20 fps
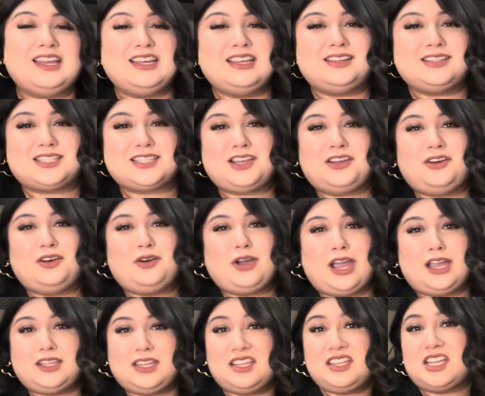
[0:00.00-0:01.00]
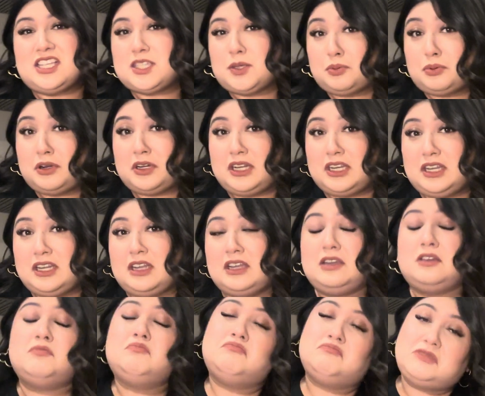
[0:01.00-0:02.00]
So I think that's a pretty
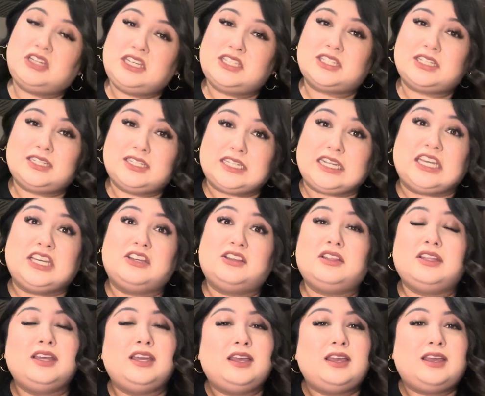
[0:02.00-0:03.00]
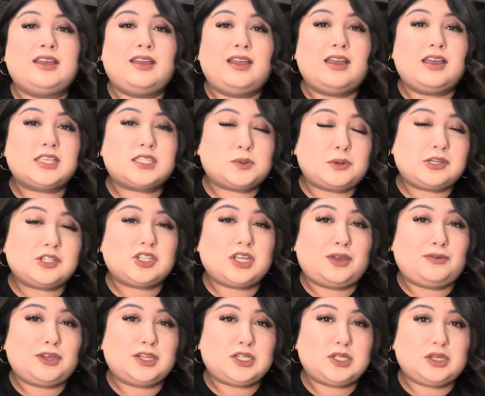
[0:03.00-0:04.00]
decent deal, especially
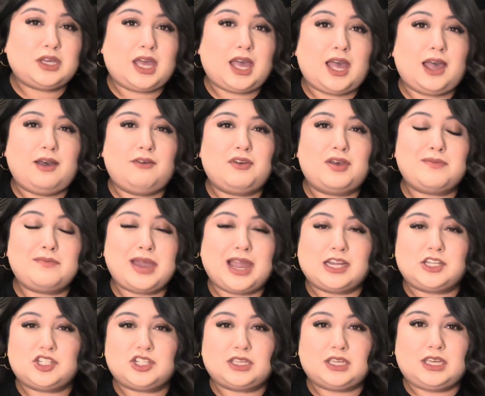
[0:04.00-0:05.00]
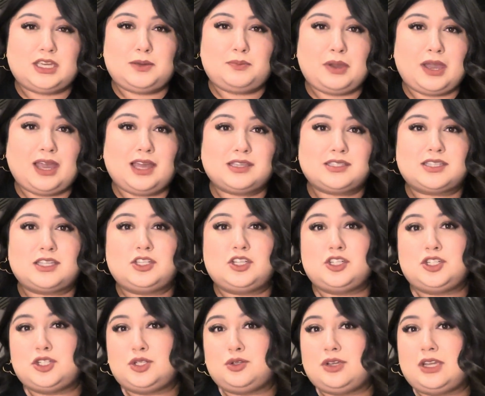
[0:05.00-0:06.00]
if you do have a Magic Key Pass, and you
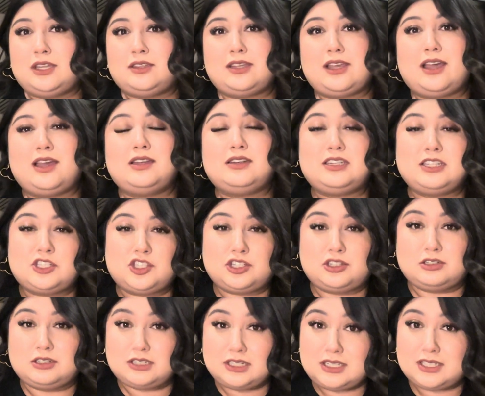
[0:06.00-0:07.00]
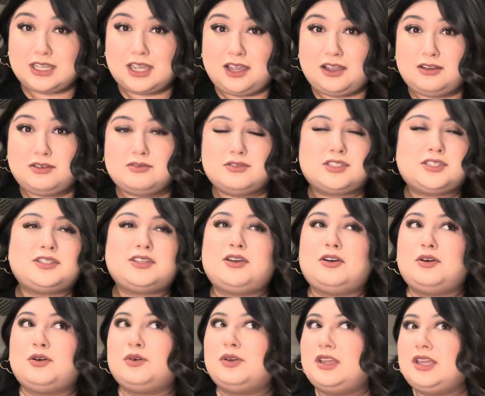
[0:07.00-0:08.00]
do get that additional discount,
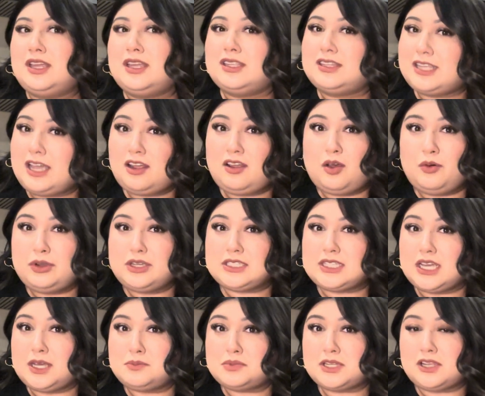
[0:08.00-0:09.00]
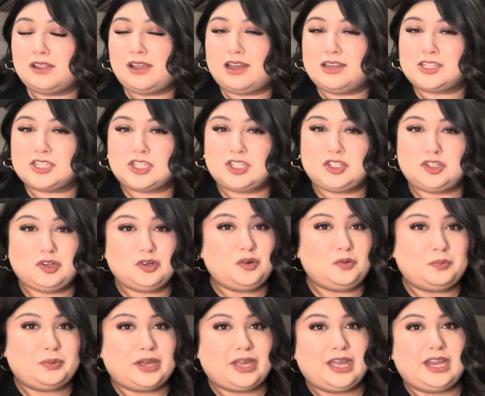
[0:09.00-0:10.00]
so that always helps a lot too.
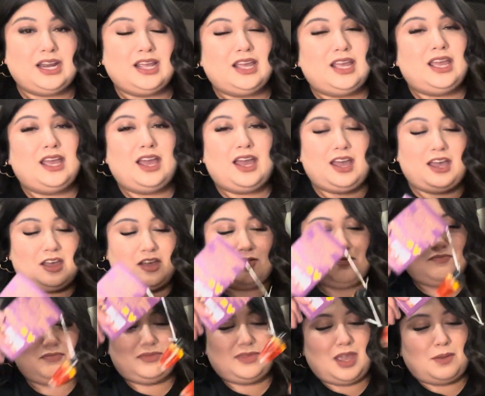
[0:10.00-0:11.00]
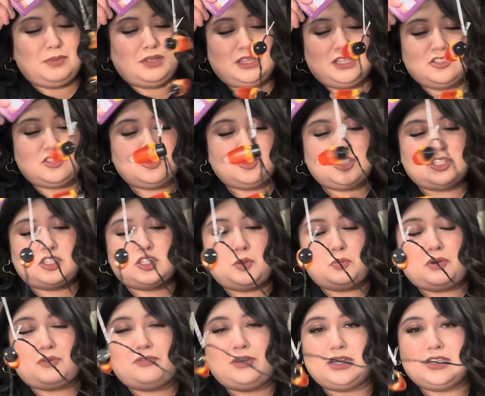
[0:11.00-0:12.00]
But I mean, these are just
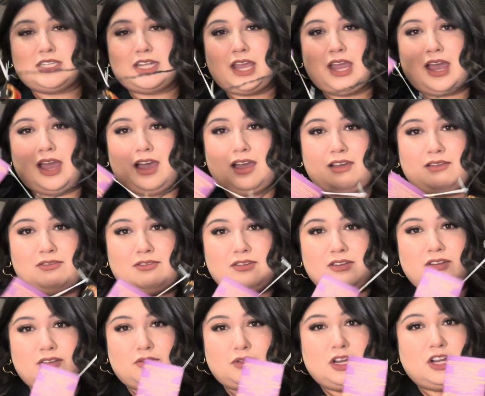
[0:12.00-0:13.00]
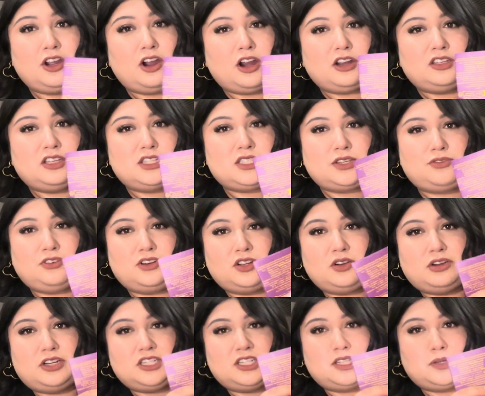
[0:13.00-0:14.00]
super fun to have regardless if you're
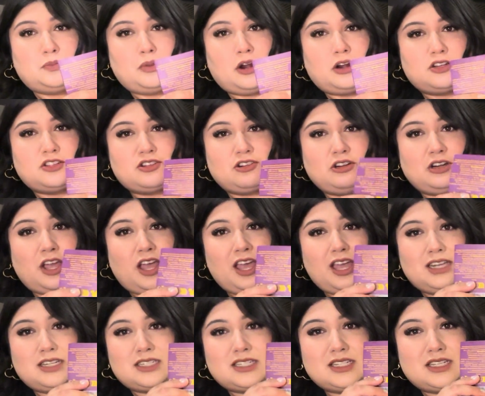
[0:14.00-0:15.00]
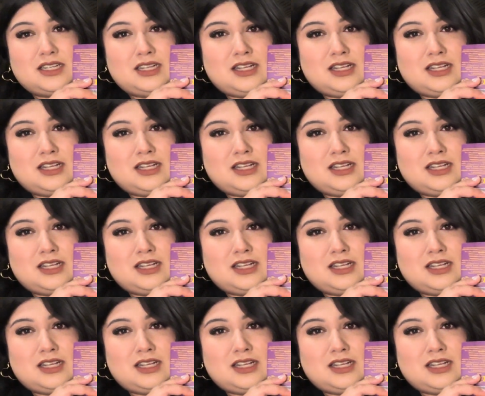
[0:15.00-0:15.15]
going to the parks or not.